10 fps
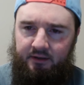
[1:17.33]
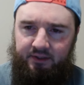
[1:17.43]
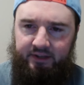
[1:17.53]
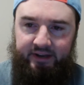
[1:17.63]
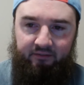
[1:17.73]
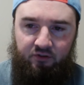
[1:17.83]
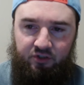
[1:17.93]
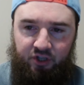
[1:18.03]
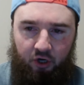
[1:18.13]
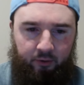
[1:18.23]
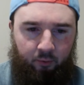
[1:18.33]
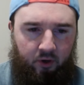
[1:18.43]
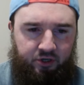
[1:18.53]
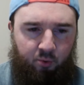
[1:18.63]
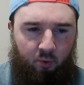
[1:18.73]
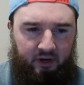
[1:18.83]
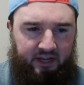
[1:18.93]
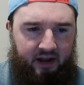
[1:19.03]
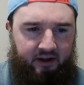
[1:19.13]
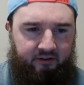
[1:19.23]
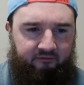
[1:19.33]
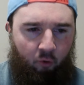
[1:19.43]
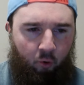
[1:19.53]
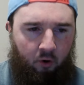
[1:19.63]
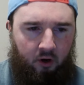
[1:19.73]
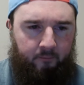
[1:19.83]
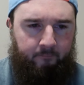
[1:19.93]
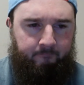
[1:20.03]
The Devils 31-28-4.